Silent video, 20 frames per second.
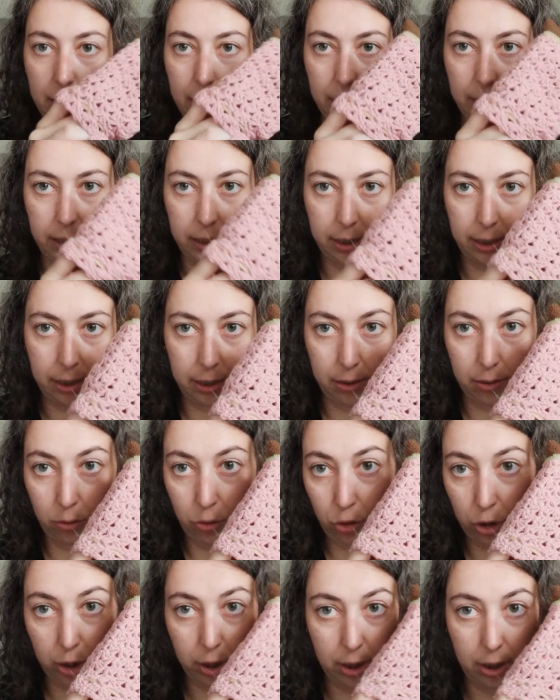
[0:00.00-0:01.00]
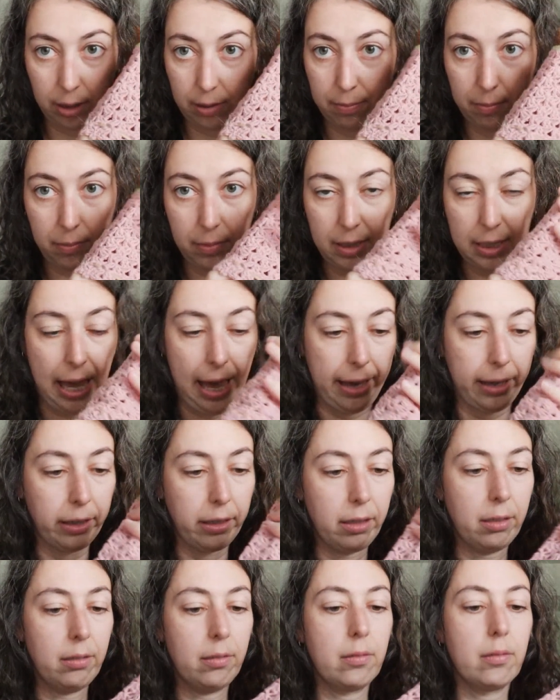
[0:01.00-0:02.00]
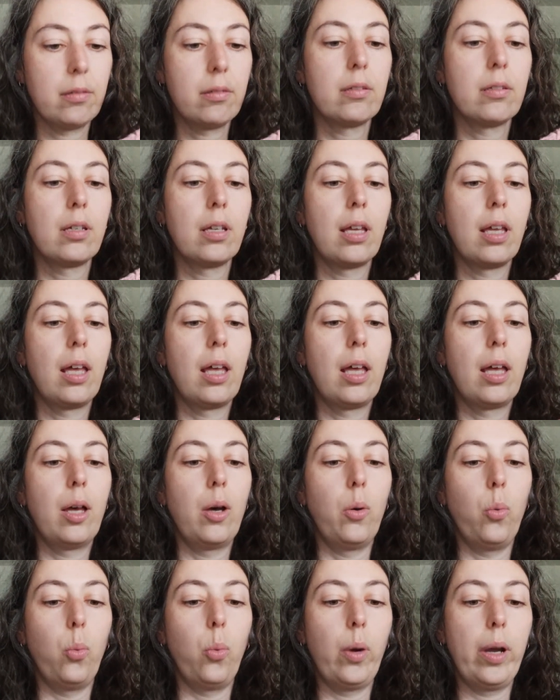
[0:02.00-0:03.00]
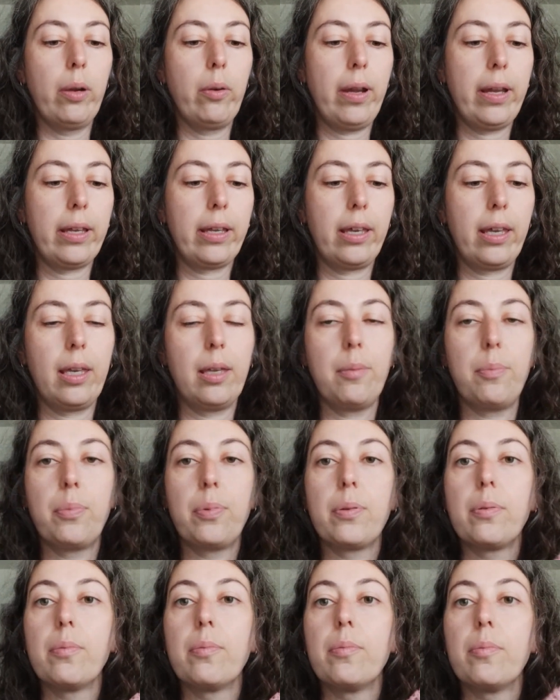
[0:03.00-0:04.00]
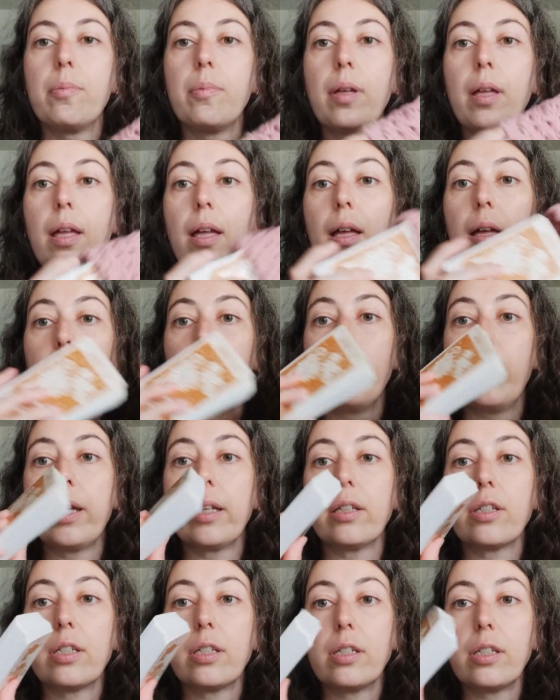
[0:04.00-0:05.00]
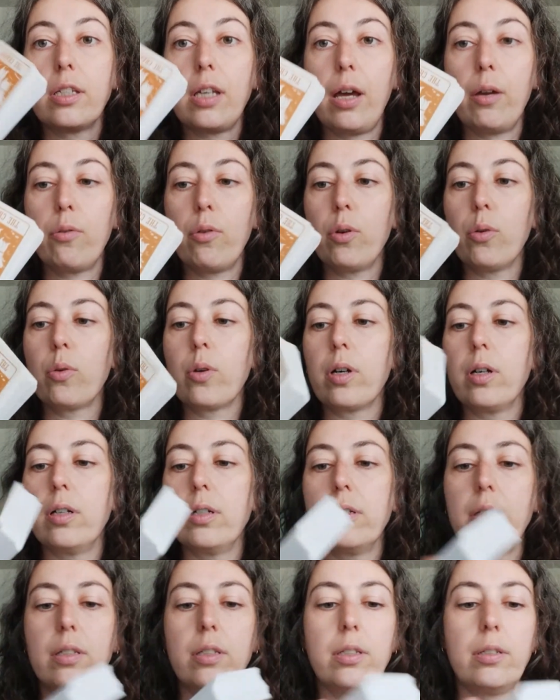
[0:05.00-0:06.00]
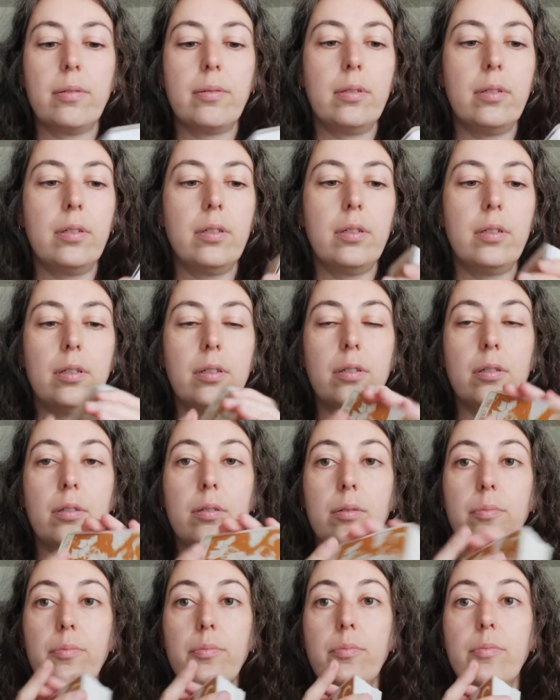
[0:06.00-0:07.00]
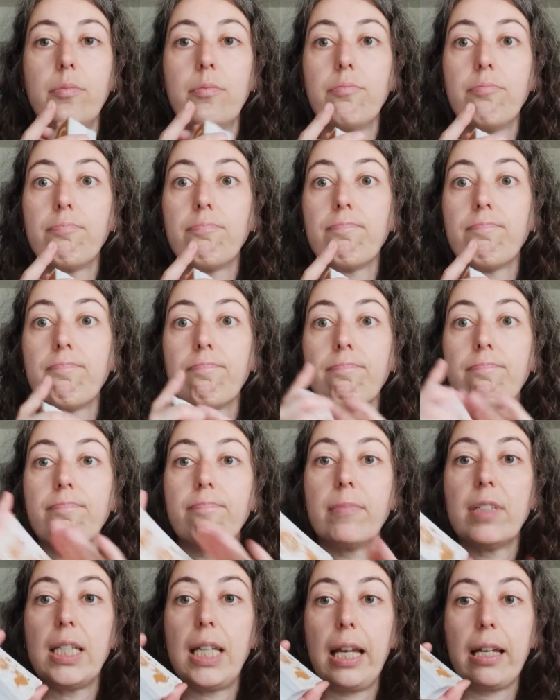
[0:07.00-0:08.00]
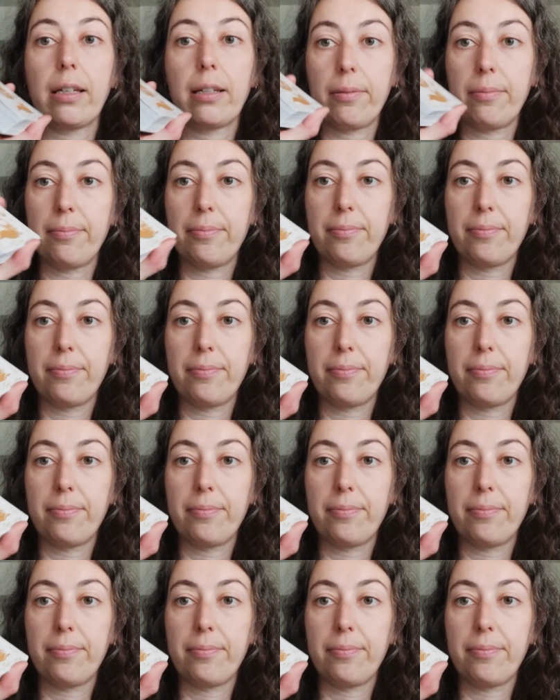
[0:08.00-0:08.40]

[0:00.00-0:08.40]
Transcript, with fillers: It's just a sack where I keep my tarot card um, deck.